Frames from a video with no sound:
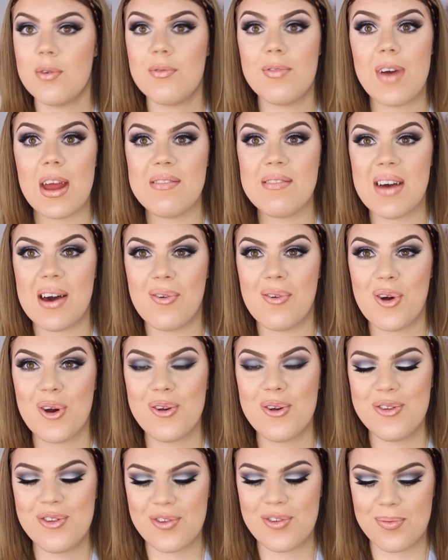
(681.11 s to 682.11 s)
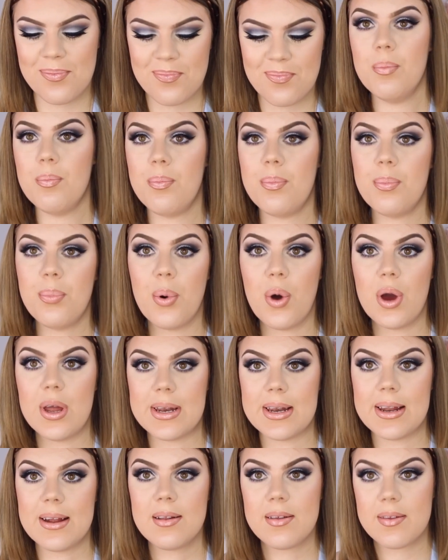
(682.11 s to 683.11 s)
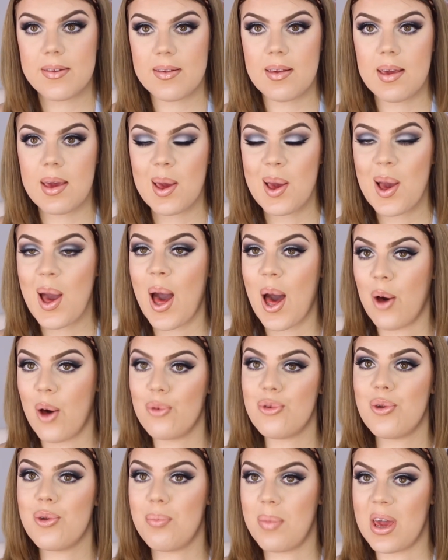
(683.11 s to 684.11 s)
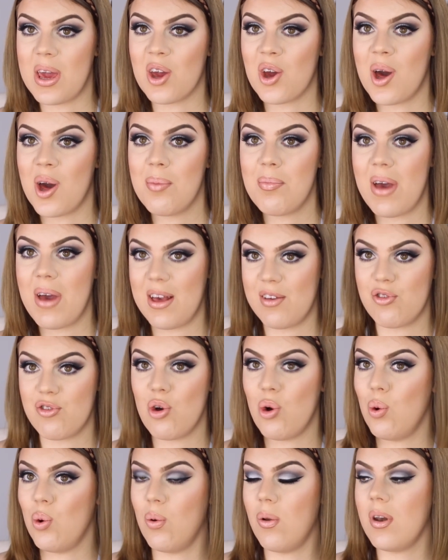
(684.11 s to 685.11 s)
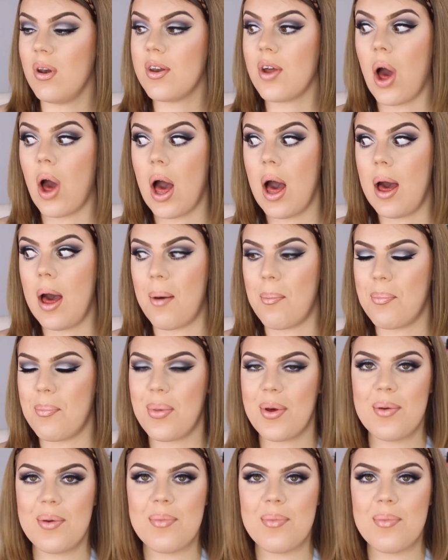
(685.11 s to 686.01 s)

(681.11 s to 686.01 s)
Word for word: five hours, but let's see how the makeup has held up.